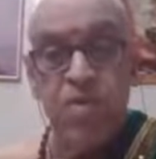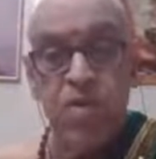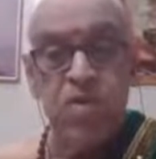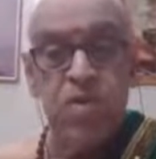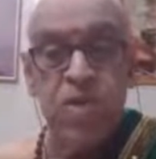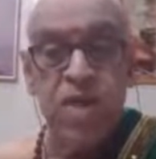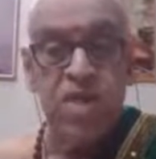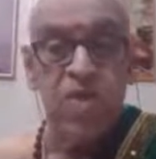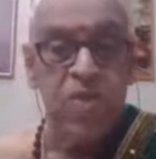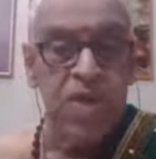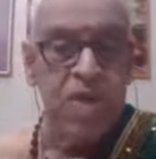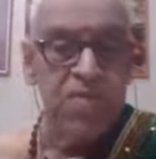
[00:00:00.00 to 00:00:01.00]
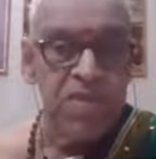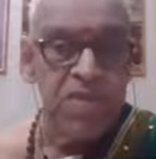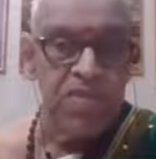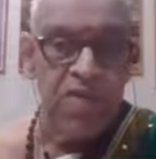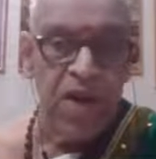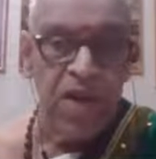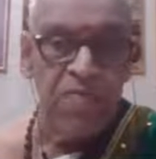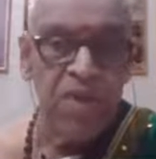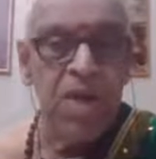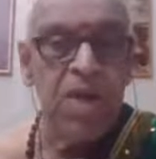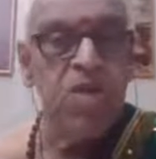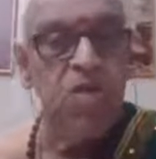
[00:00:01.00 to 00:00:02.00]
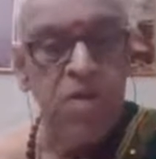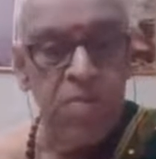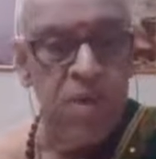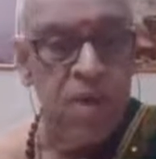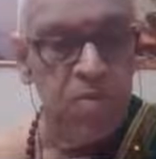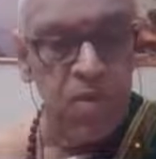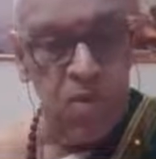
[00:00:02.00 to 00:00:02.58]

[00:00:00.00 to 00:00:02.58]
once you get union with Shiva, you will be able